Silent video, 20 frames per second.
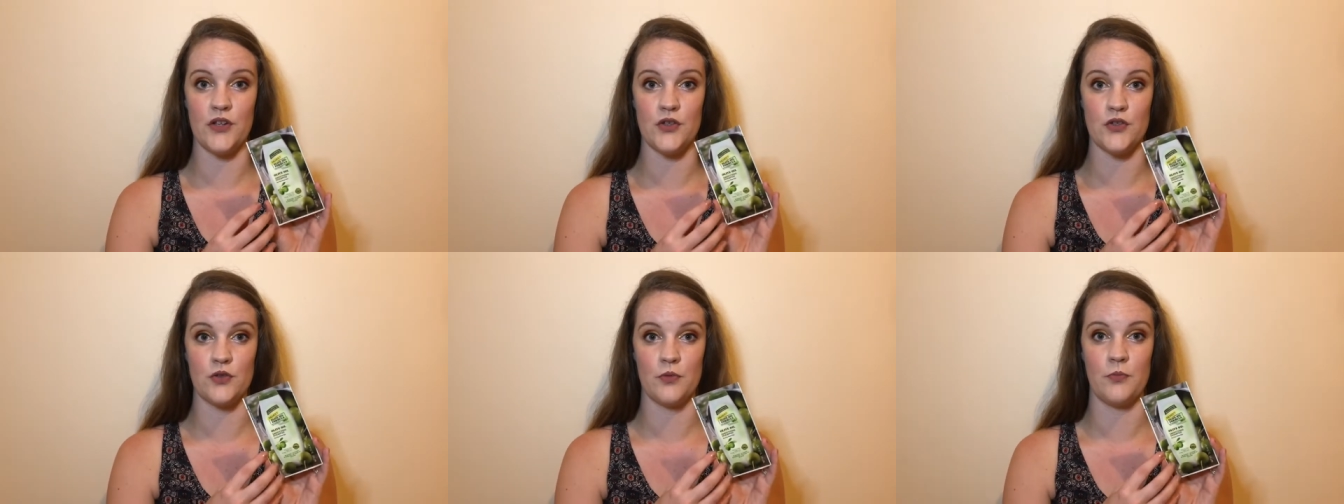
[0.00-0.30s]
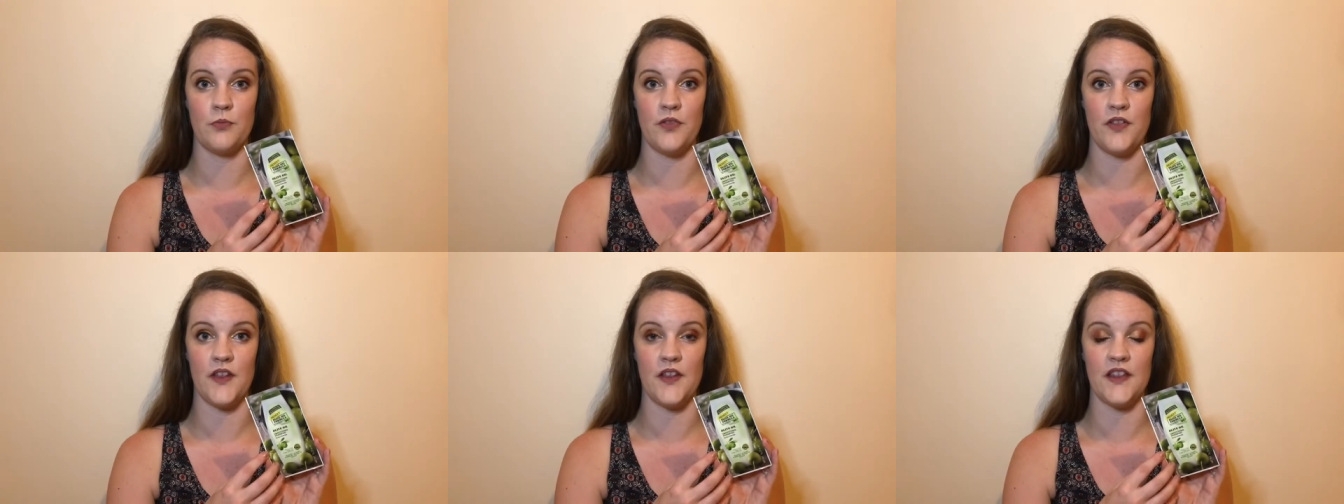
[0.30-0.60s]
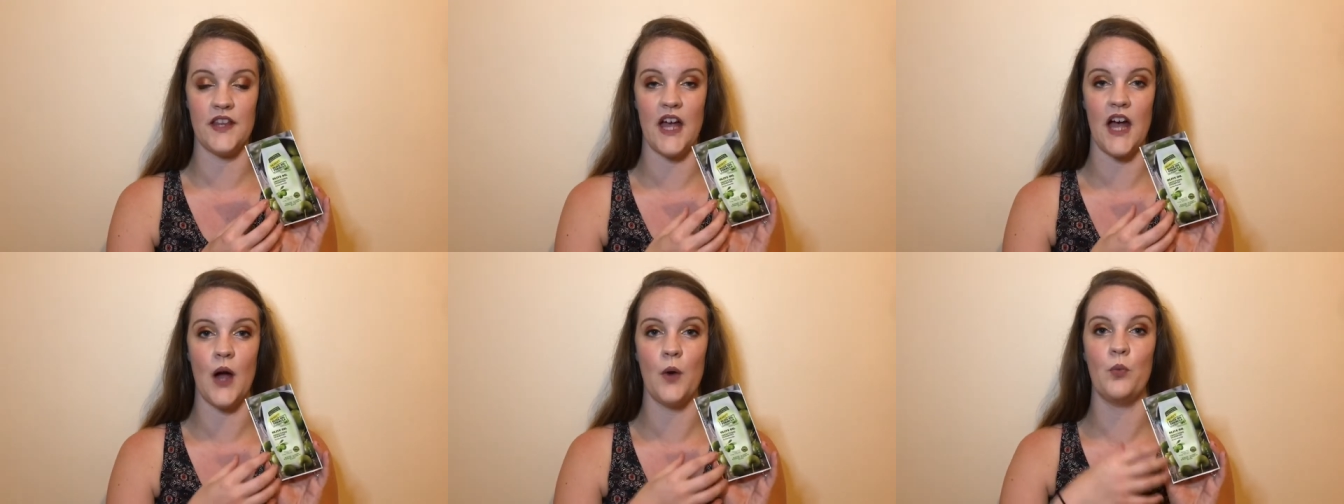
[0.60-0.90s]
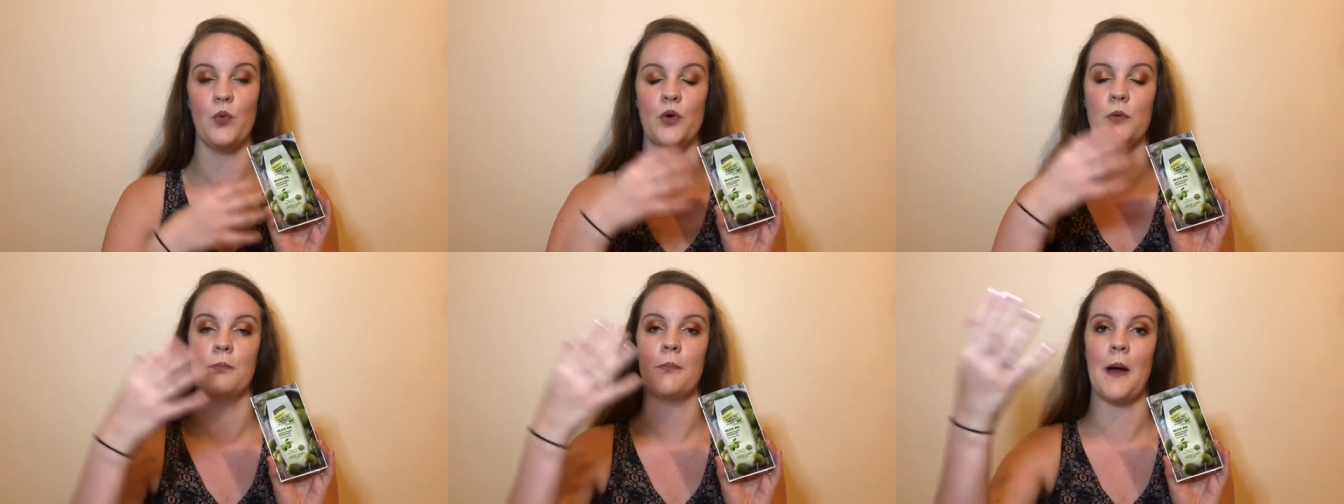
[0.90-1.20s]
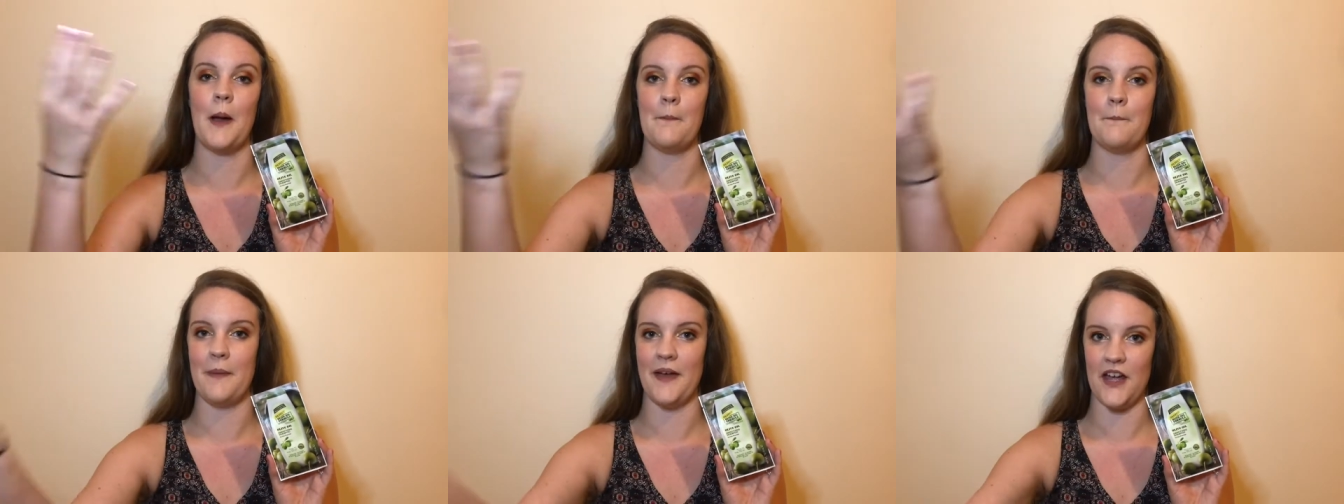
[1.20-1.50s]
is something that I wouldn't
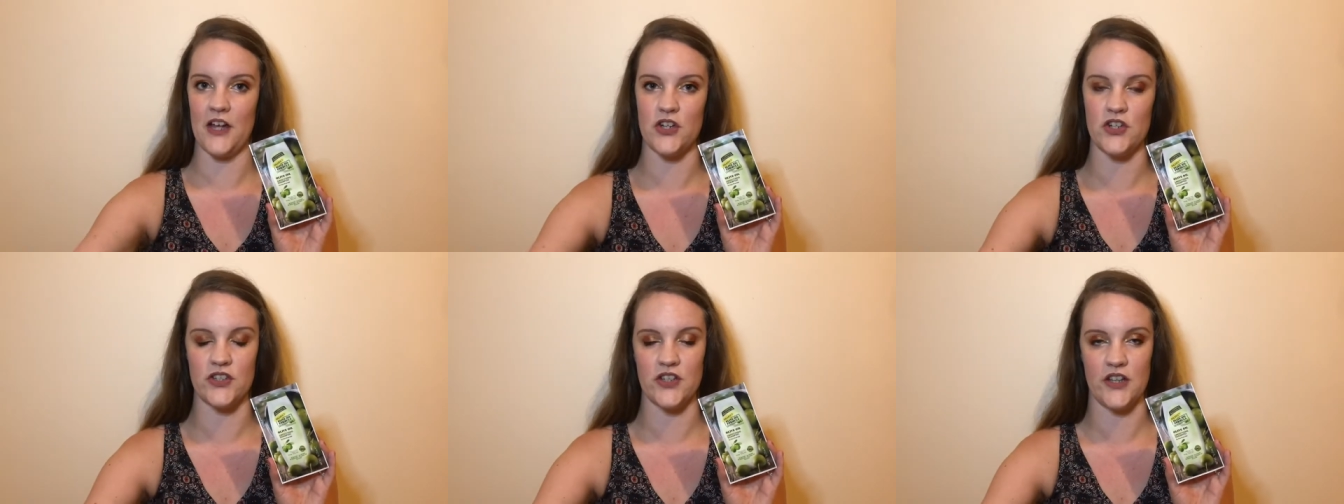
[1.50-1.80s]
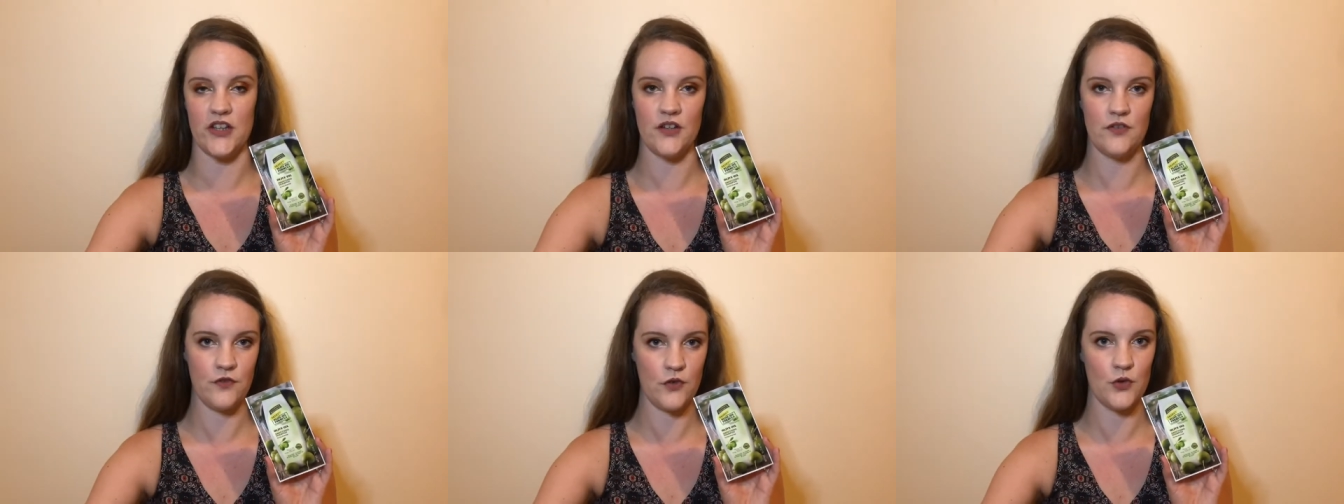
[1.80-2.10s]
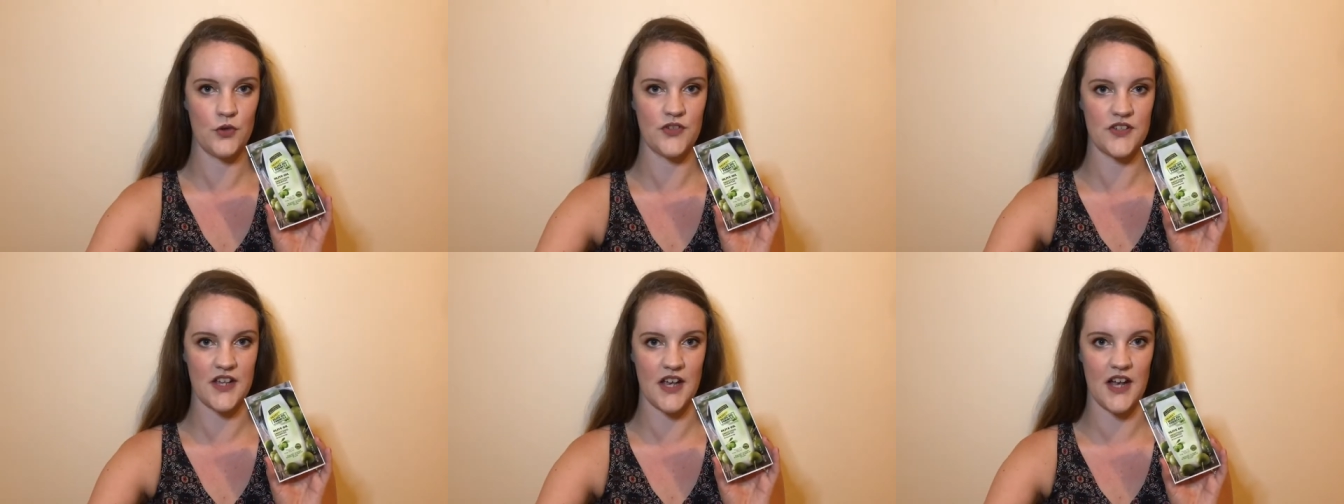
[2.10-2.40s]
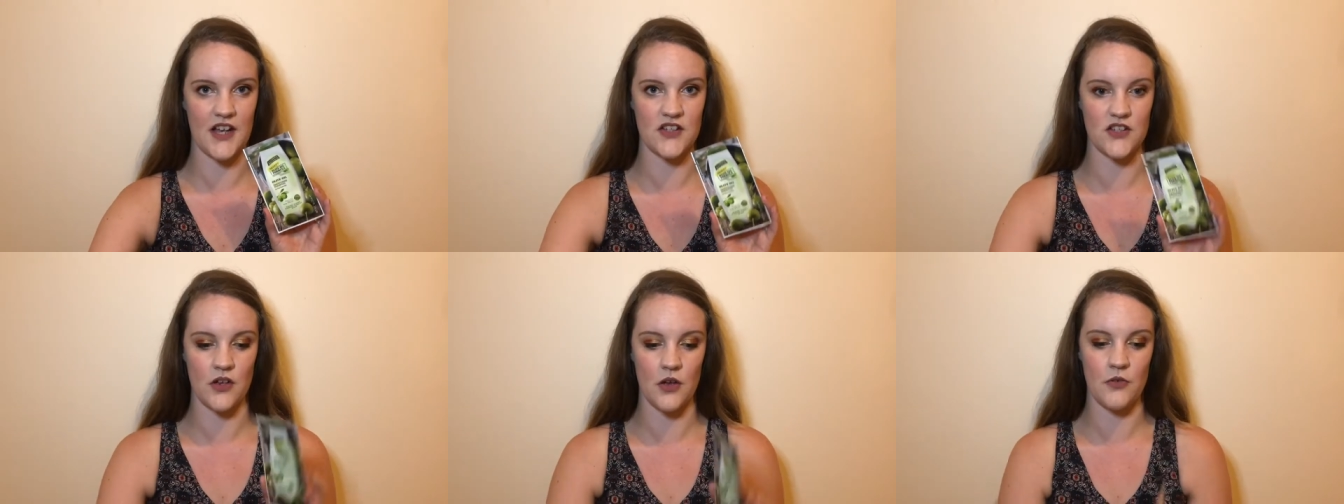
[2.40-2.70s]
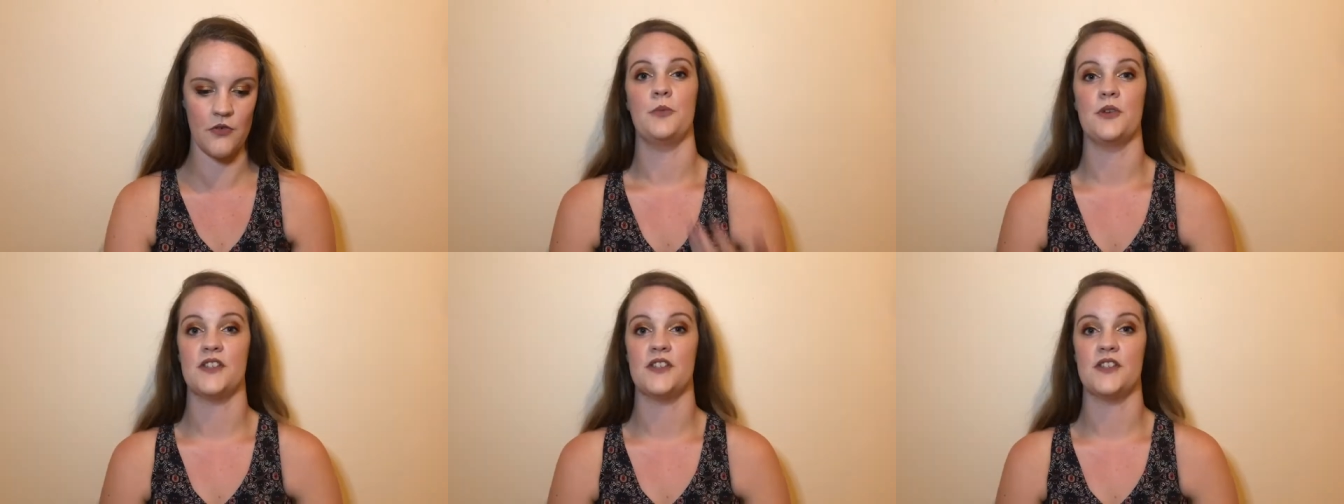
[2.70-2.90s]
mind purchasing the full size of,